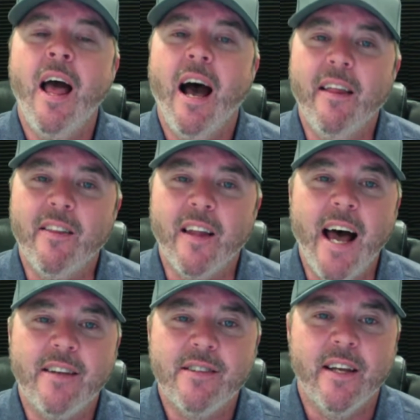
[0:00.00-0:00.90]
I think the
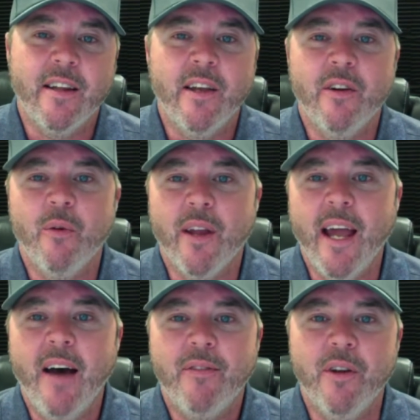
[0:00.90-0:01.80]
last thing that you really
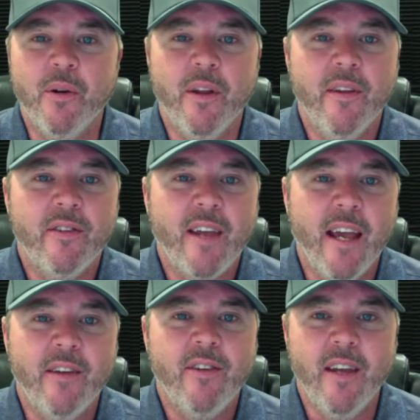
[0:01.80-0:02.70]
have to do in this
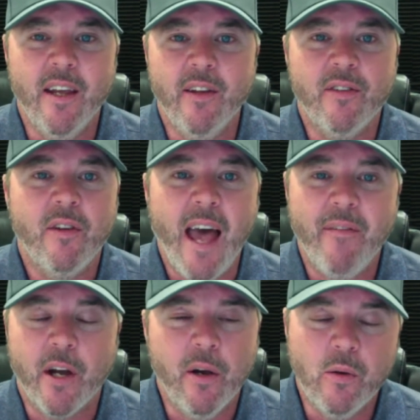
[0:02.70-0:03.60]
case is
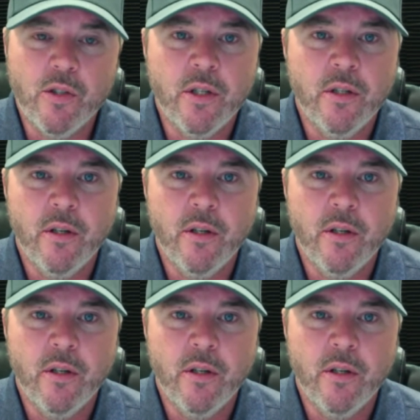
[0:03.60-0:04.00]
have a coach.